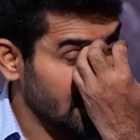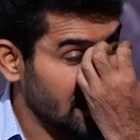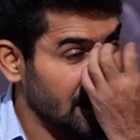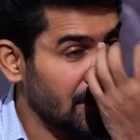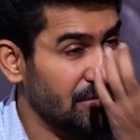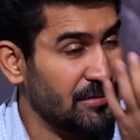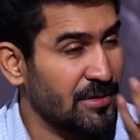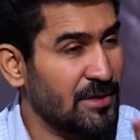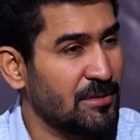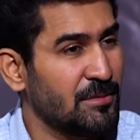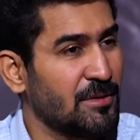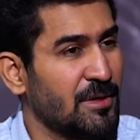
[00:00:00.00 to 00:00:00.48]

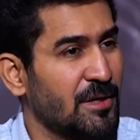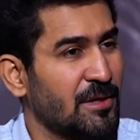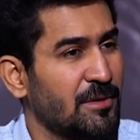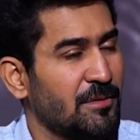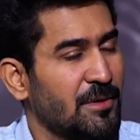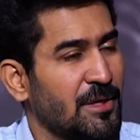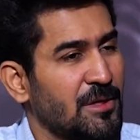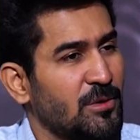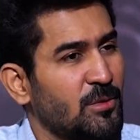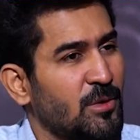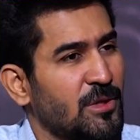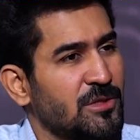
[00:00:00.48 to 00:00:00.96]
even
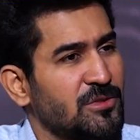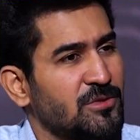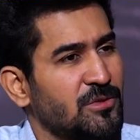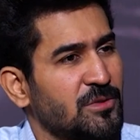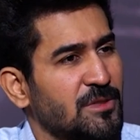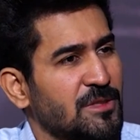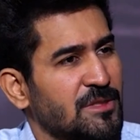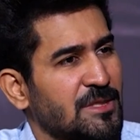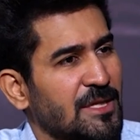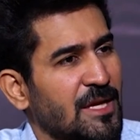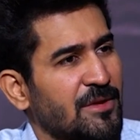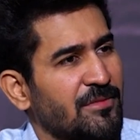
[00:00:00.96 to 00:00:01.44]
Allu
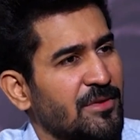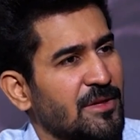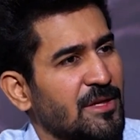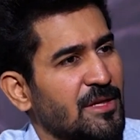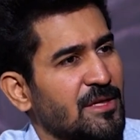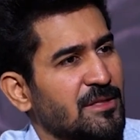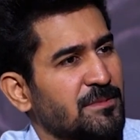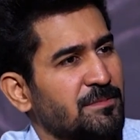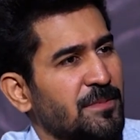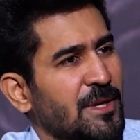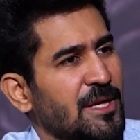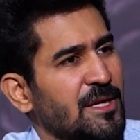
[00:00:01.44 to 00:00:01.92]
Arjun is having
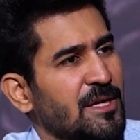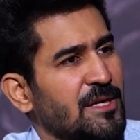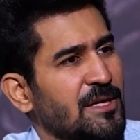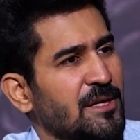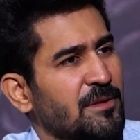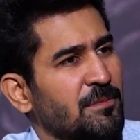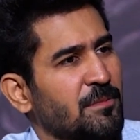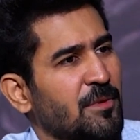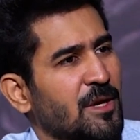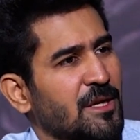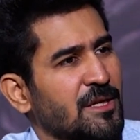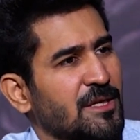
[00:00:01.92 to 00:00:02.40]
a fan
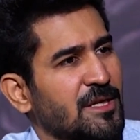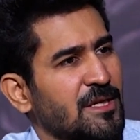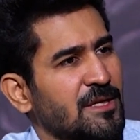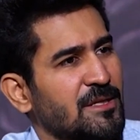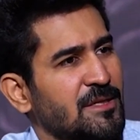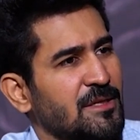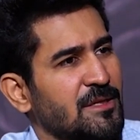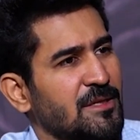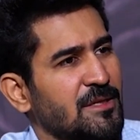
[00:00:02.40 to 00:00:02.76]
in market.